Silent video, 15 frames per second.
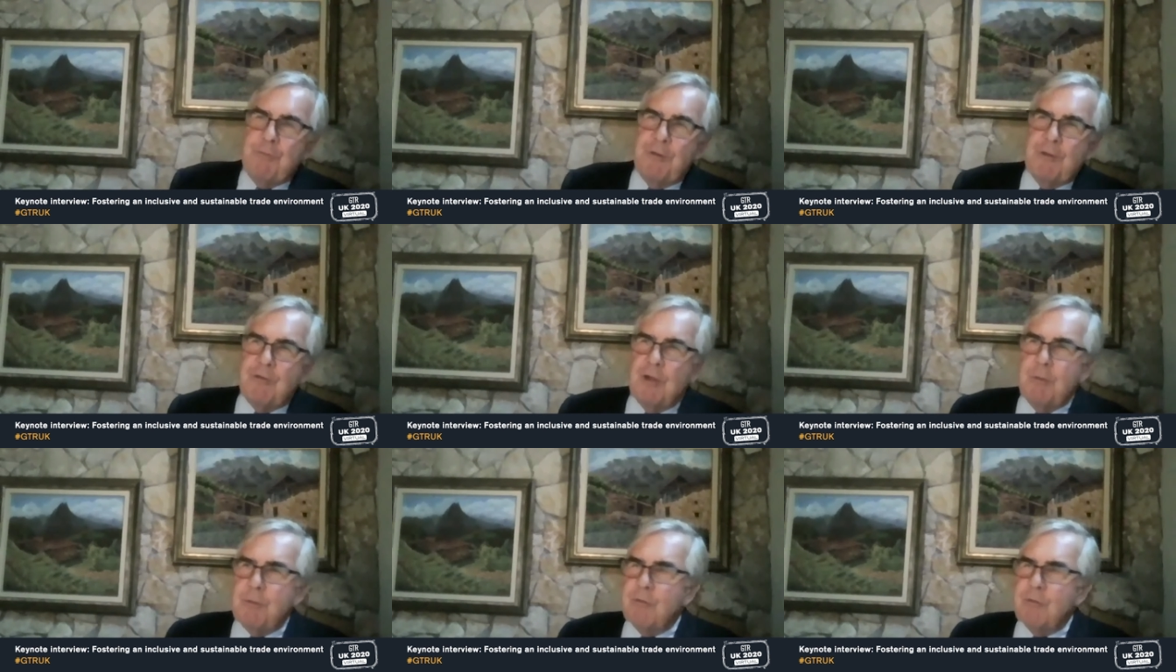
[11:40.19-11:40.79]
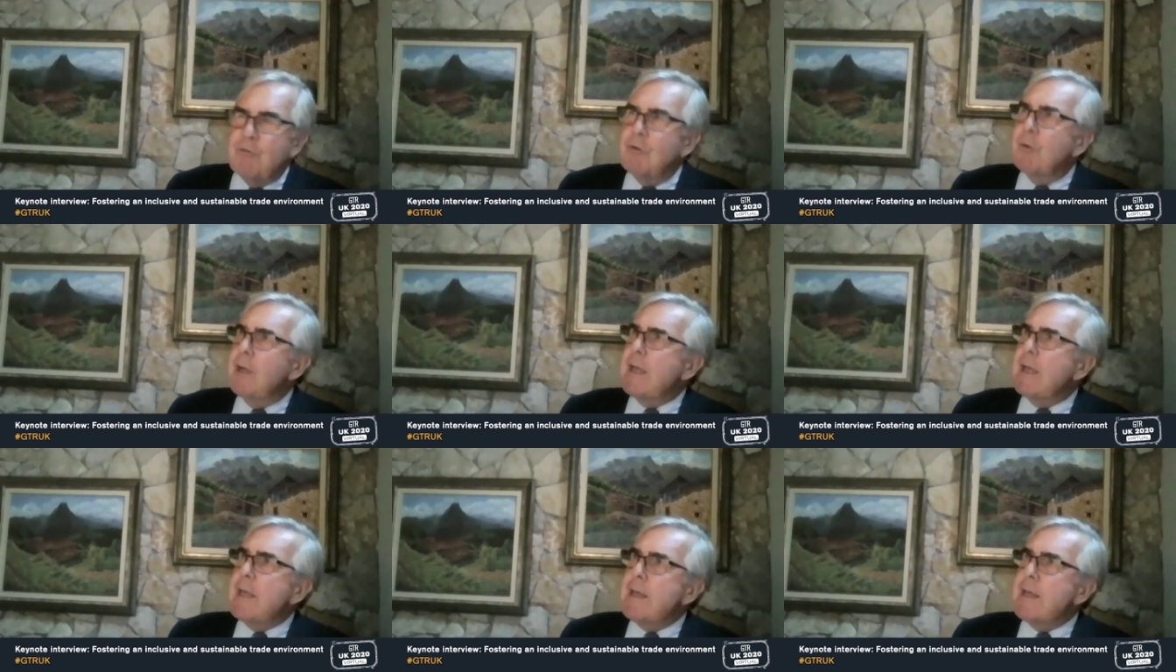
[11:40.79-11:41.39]
for example, to
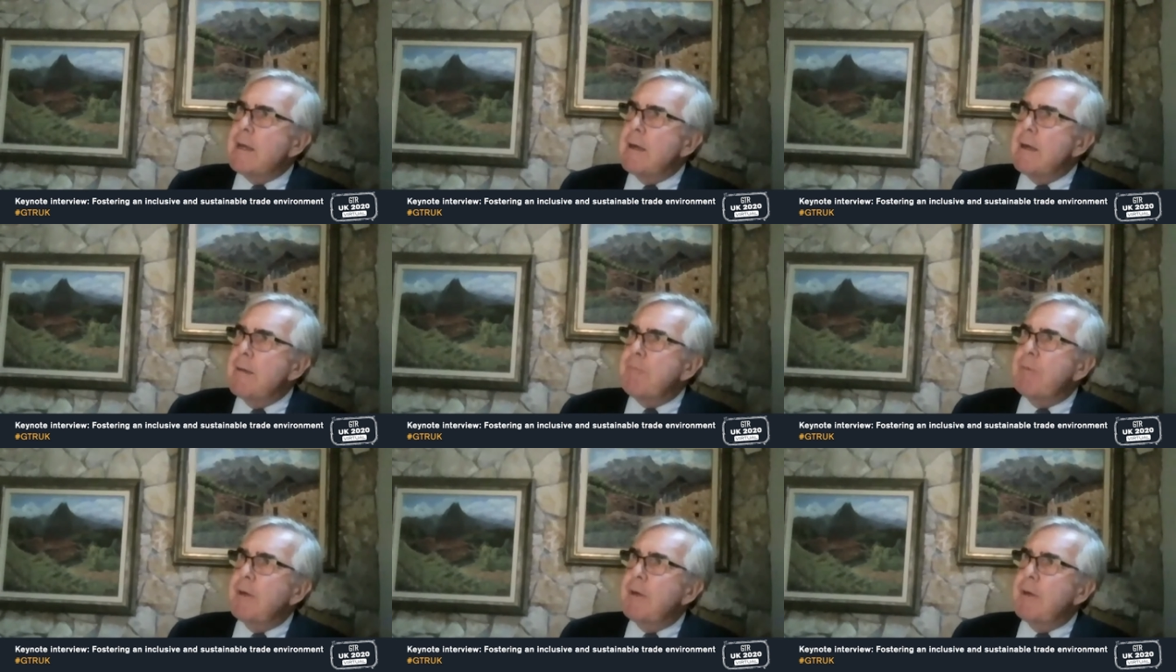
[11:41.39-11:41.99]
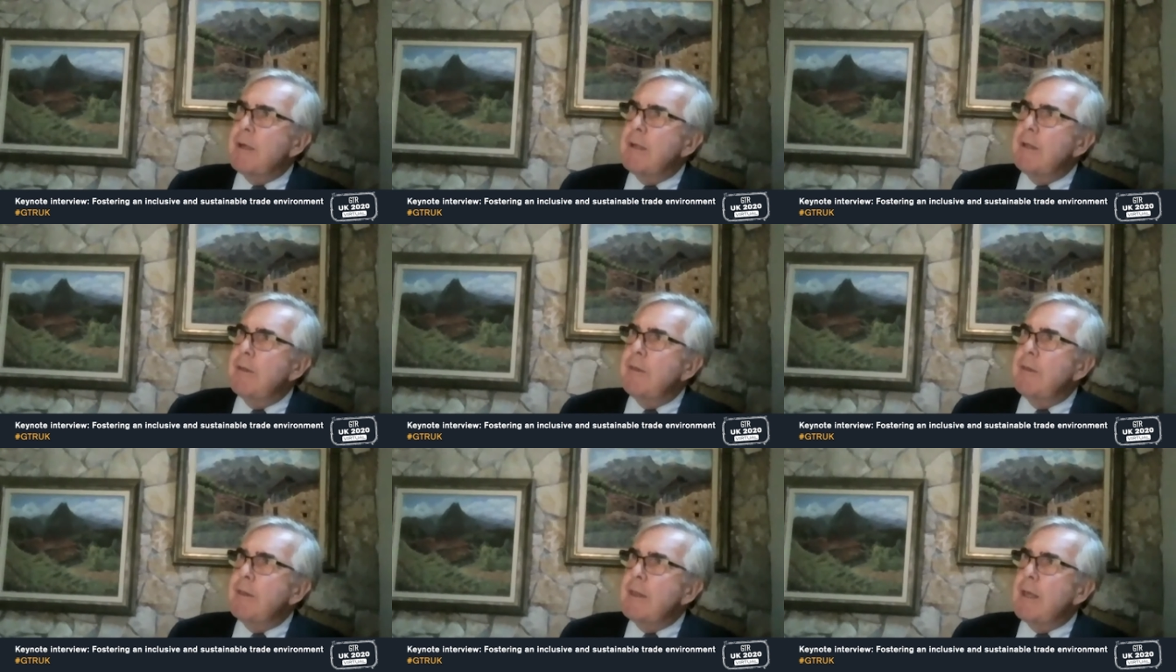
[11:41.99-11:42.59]

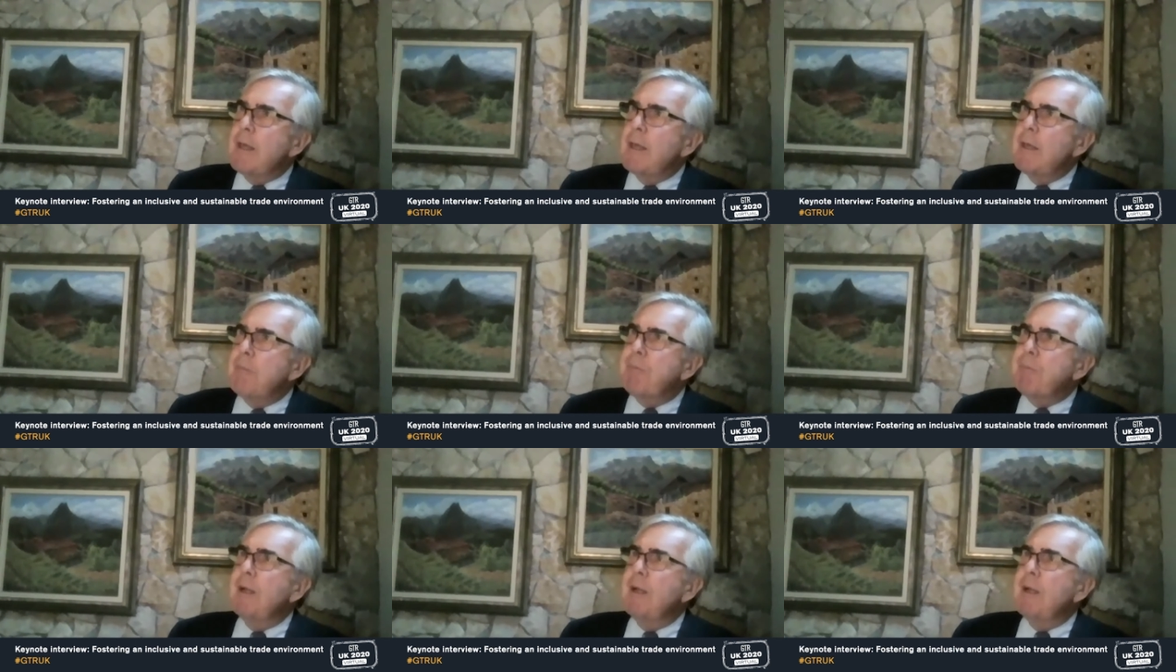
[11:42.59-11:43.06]
a